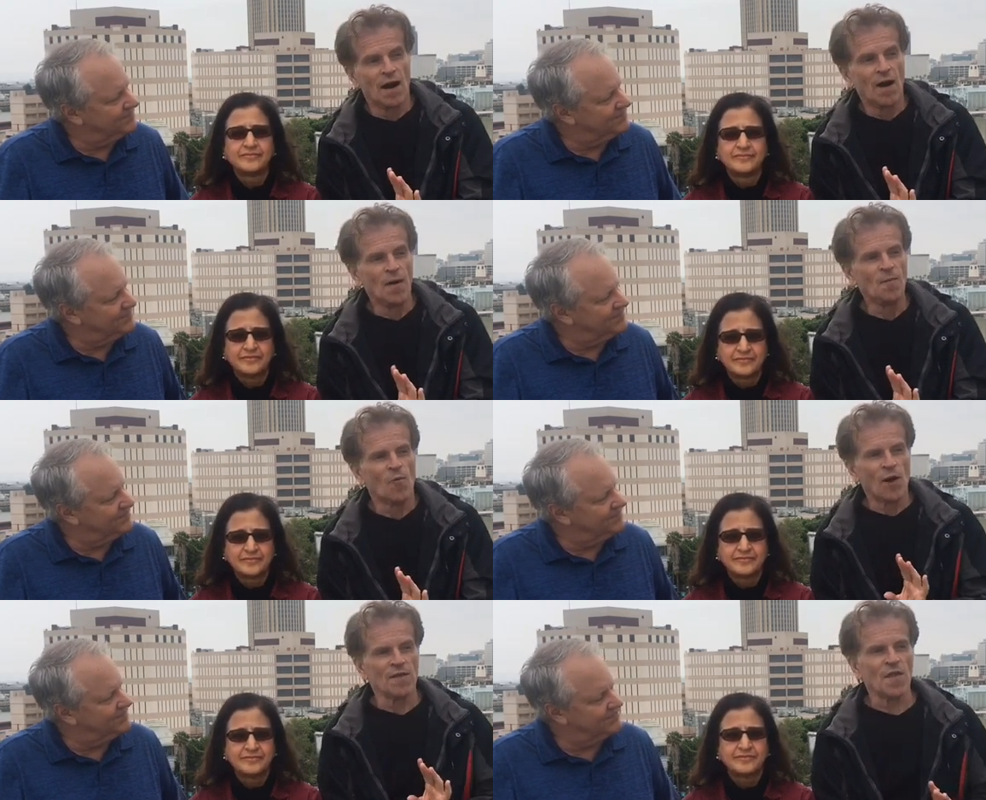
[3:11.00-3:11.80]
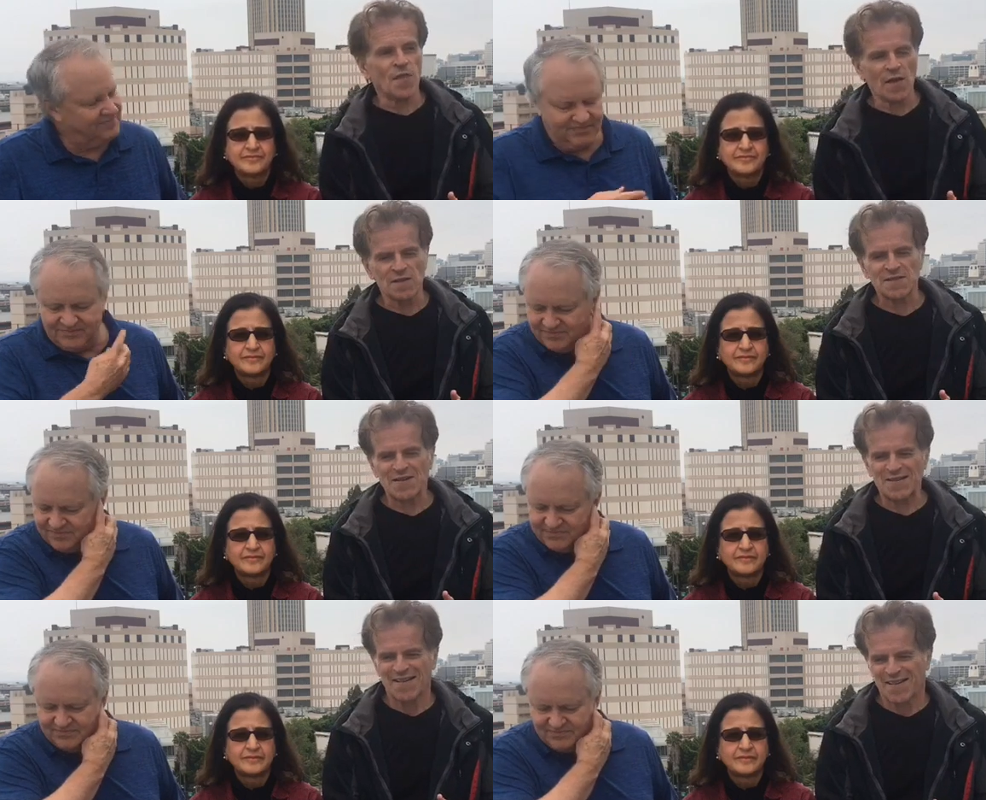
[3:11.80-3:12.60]
Speaker 1: Um, one of the things
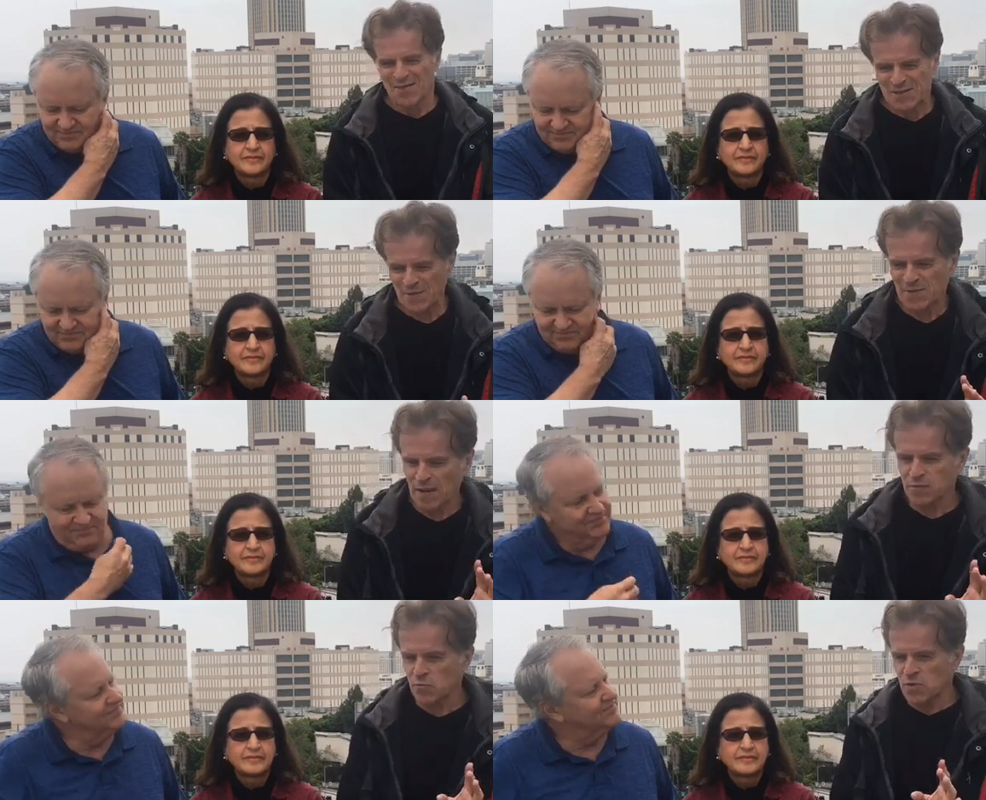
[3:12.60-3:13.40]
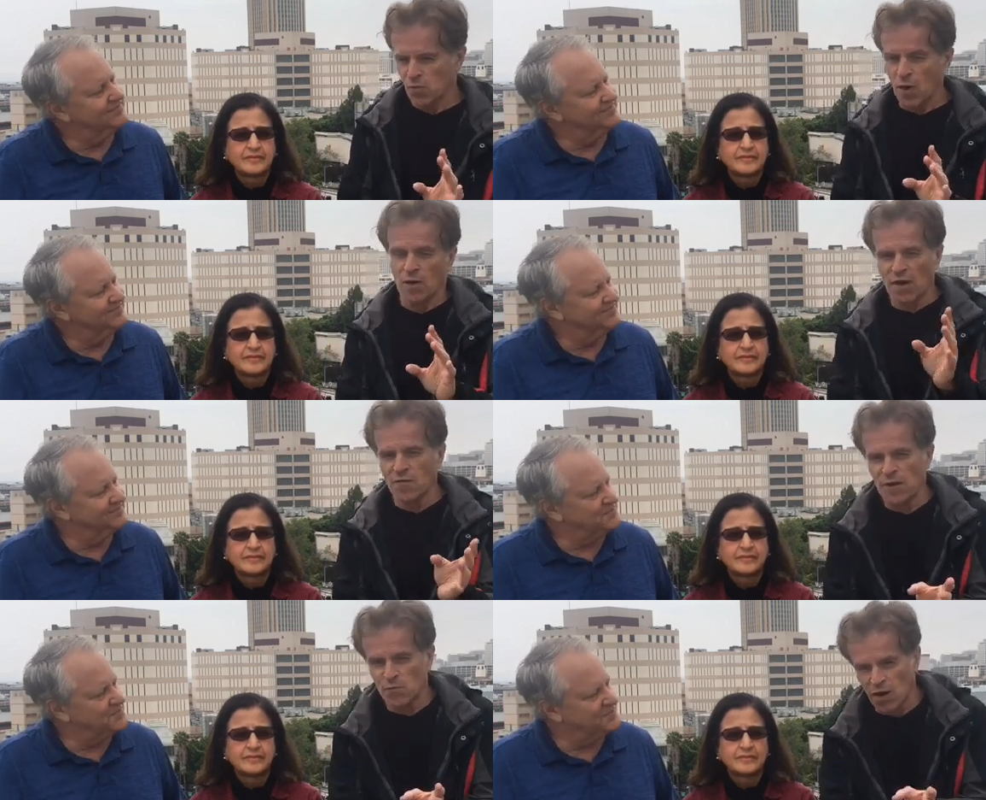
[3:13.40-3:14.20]
that sometimes we well
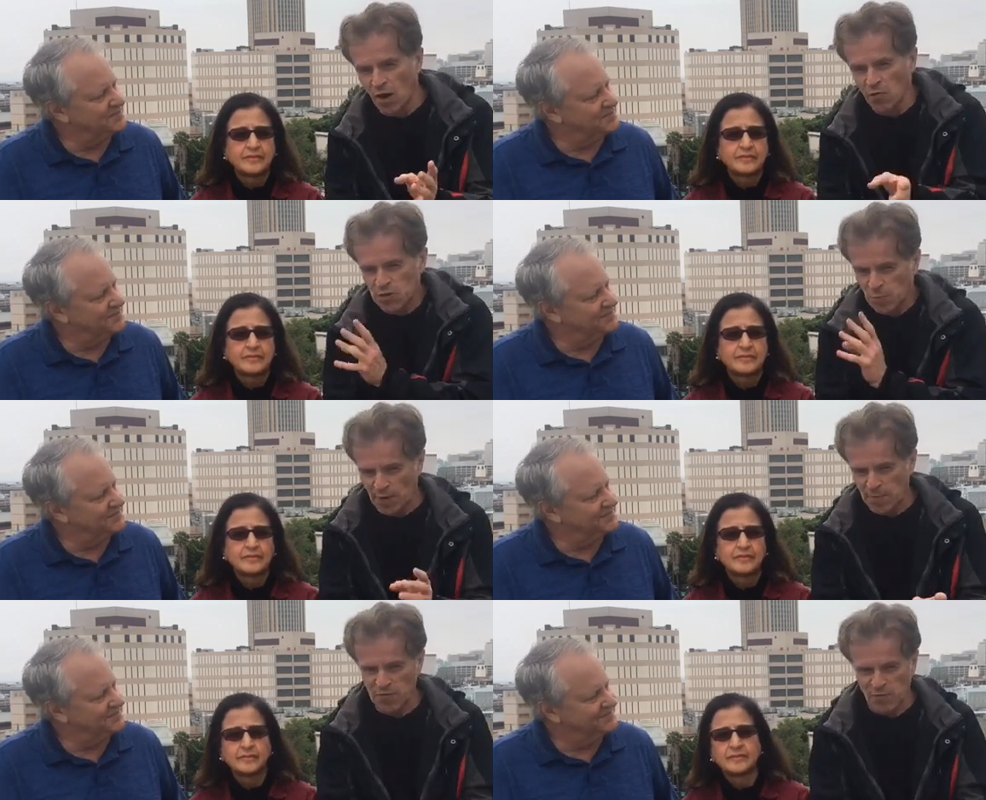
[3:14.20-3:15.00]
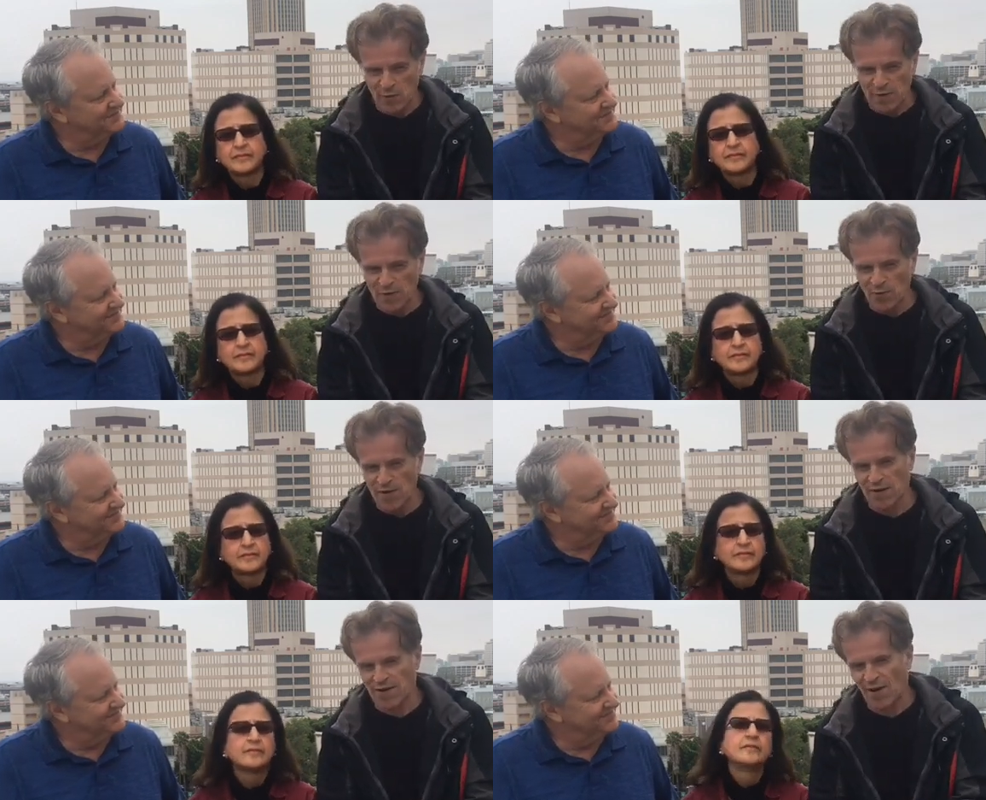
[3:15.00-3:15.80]
every we always pray before we go
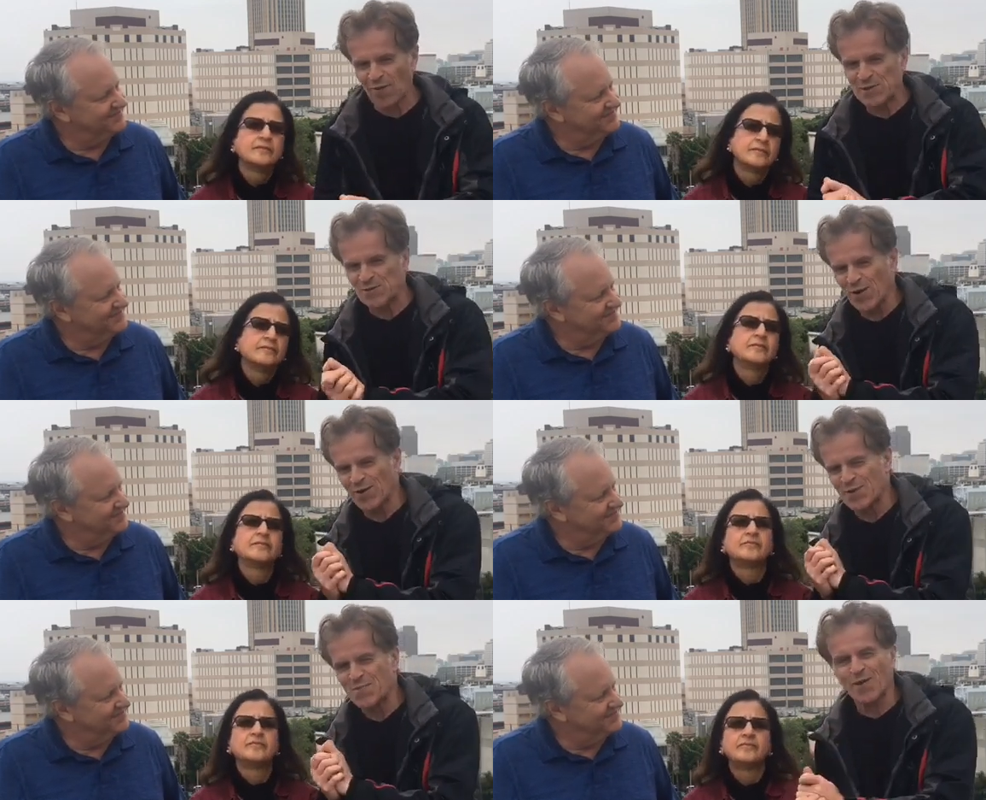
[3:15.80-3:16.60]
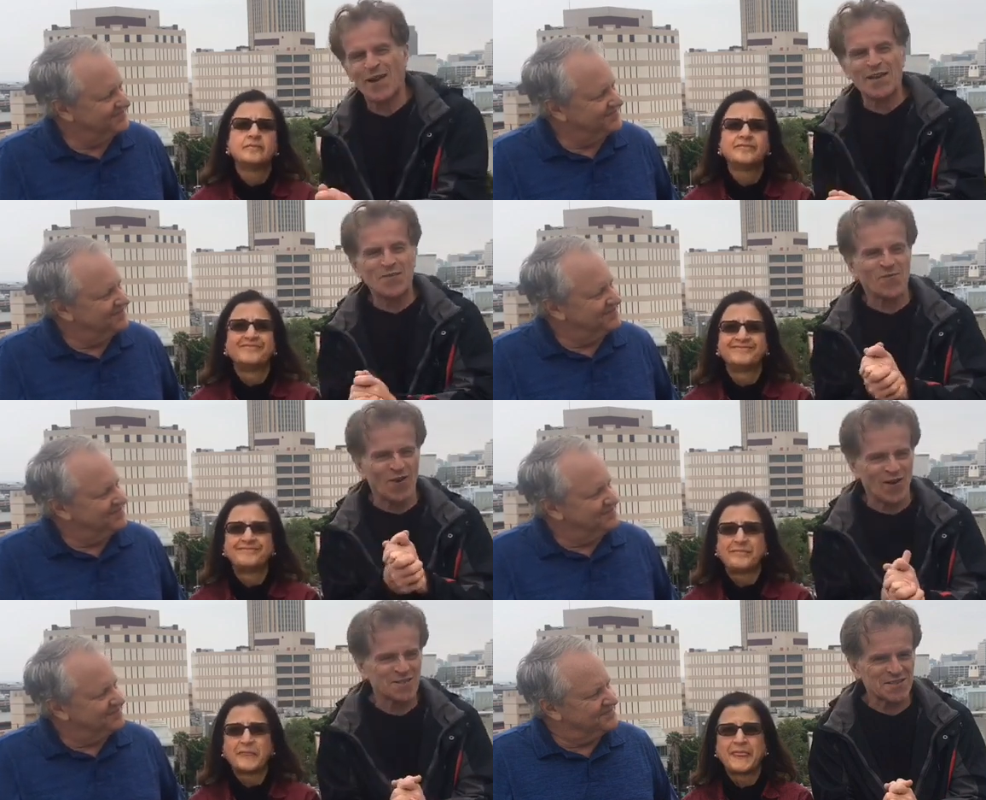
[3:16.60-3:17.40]
in and I always want her to pray in
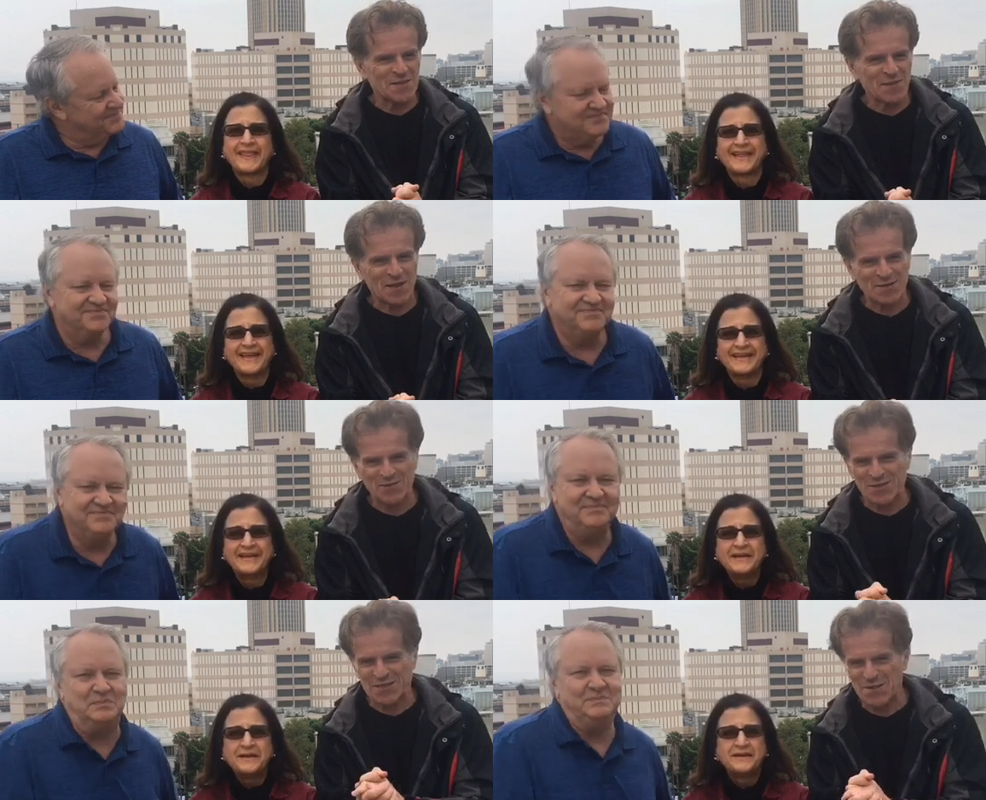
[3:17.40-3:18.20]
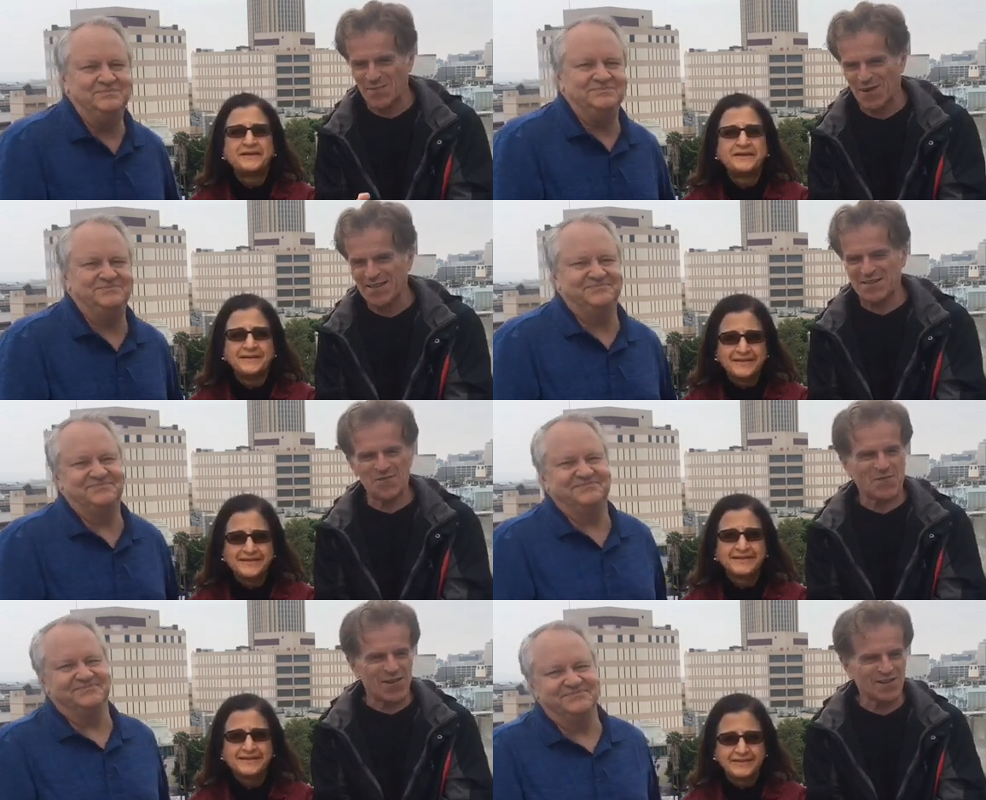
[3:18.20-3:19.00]
Farsi because when she prays in
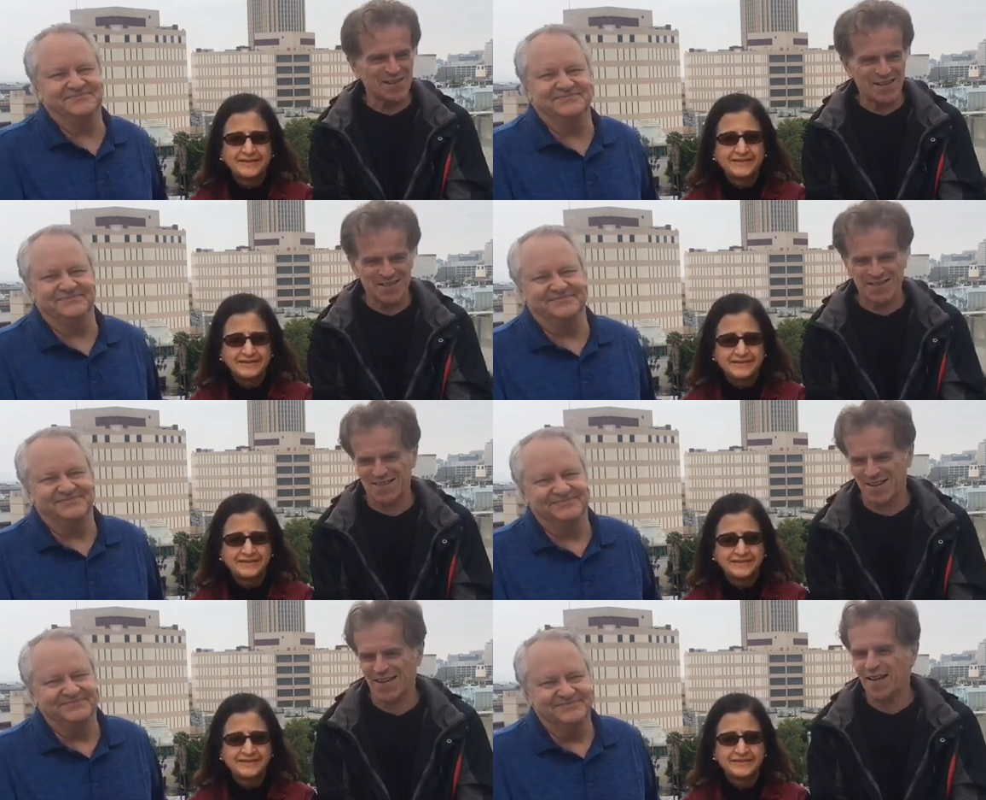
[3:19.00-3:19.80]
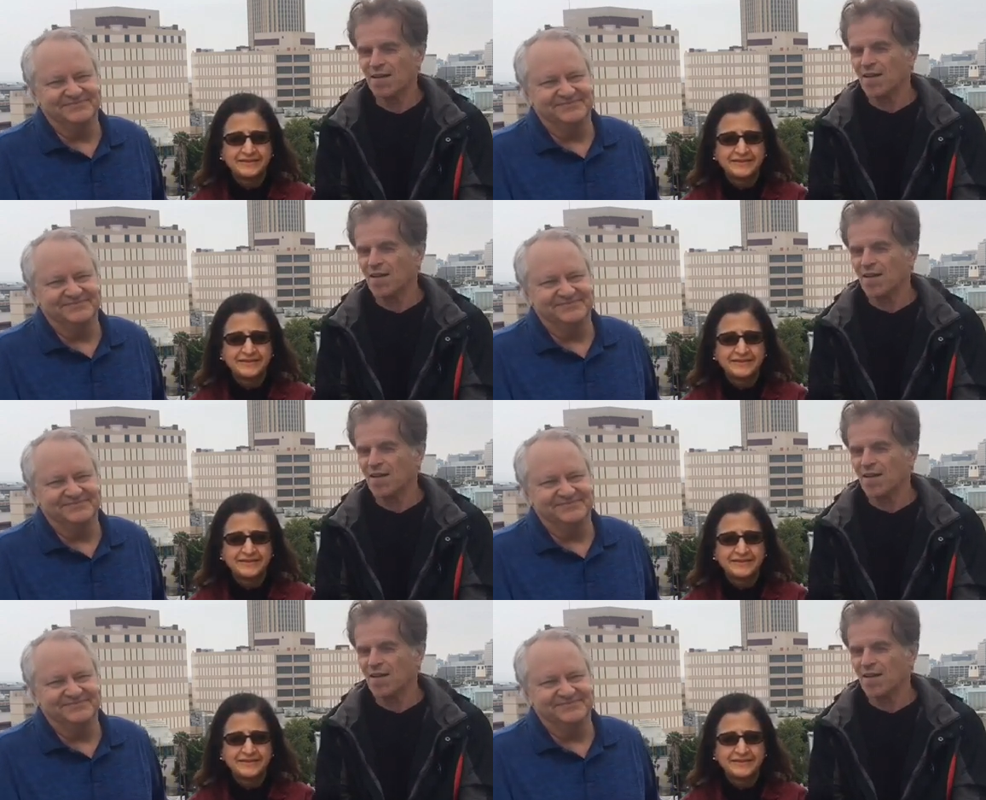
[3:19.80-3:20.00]
Farsi it's just like